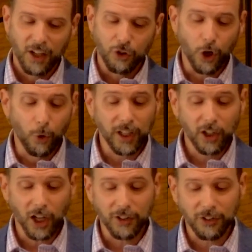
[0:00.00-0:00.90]
knowing
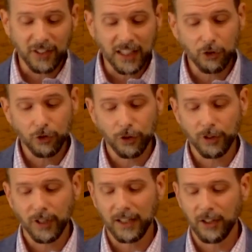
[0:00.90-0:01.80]
God's
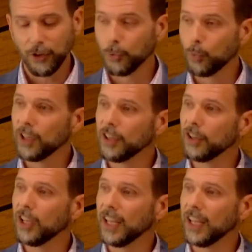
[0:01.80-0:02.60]
nature and His will,